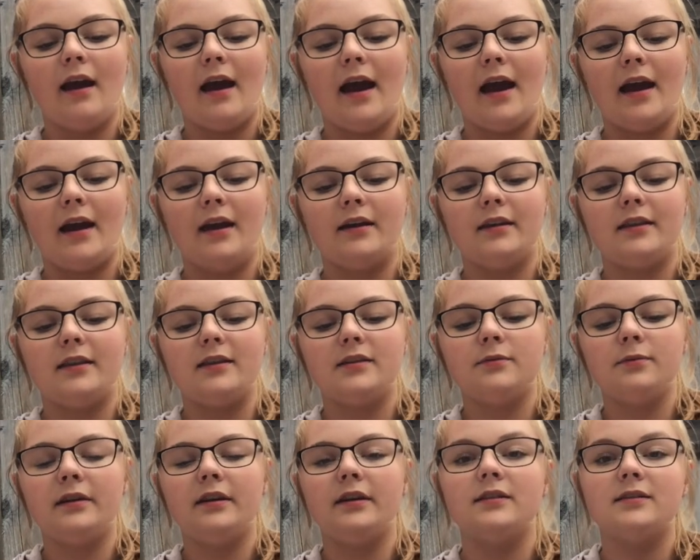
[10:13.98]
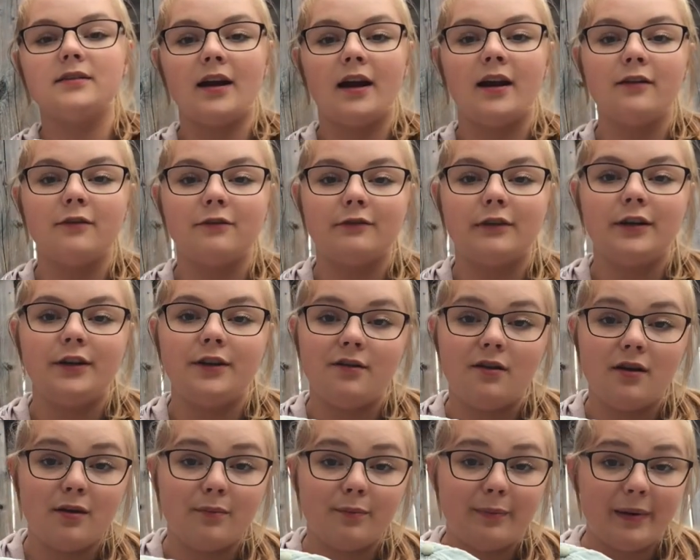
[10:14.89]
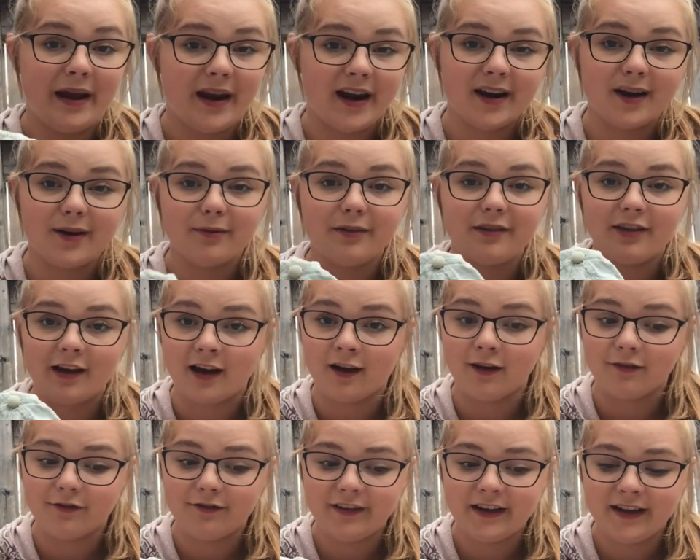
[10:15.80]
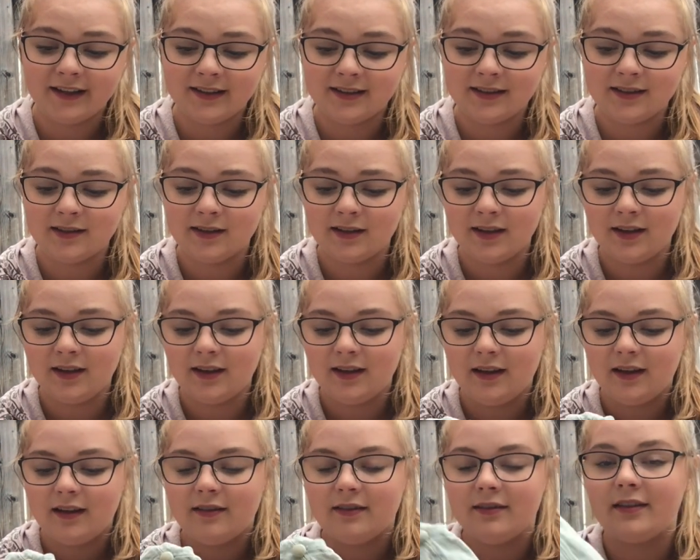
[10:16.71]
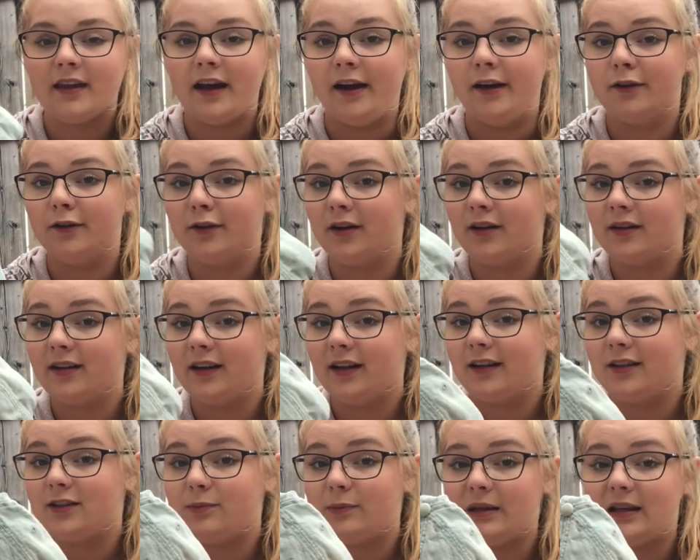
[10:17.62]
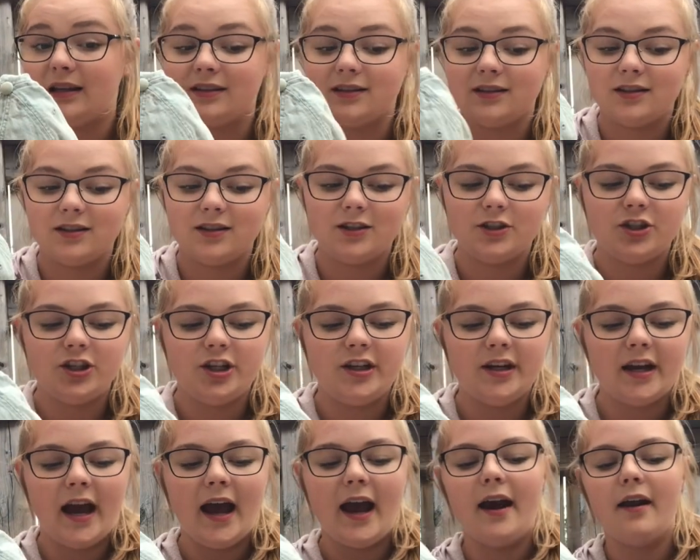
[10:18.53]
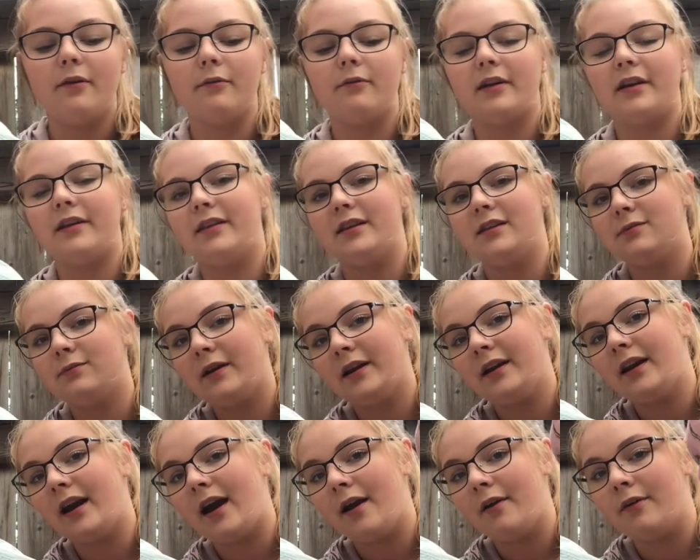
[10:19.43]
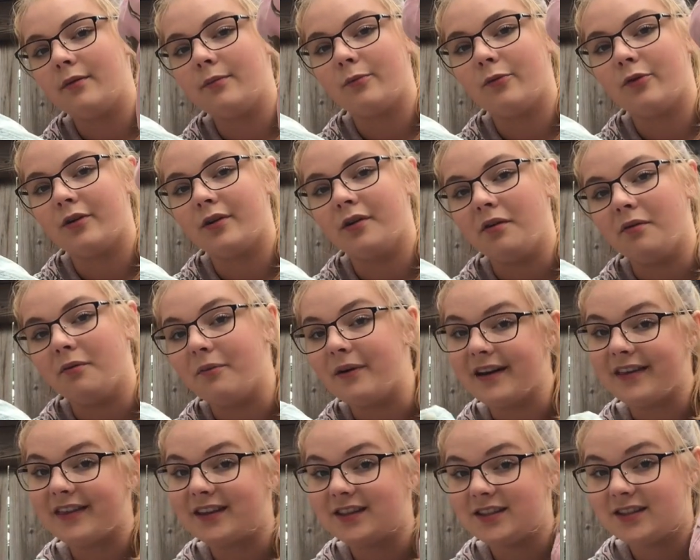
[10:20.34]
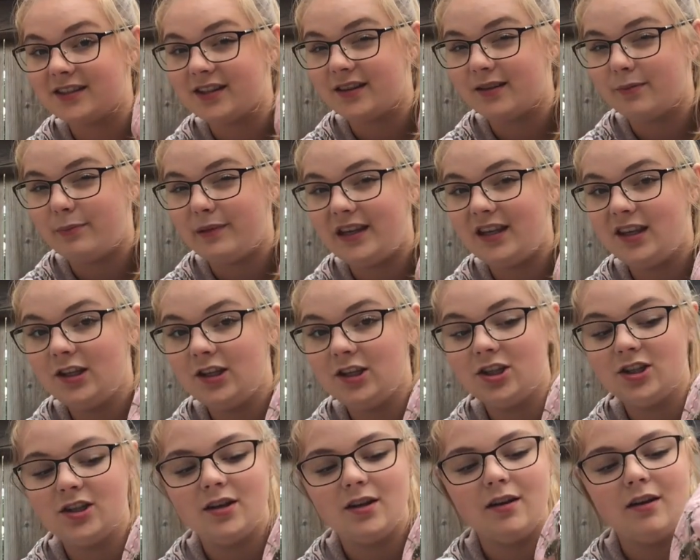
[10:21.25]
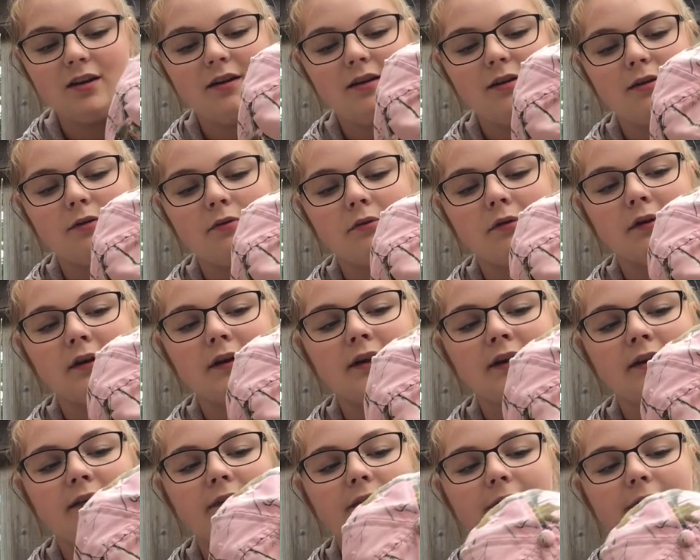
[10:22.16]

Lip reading: And this one is kind of one you can pair with outfits that'll look nice because it's a jean hat, where this one I would more wear this to the beach or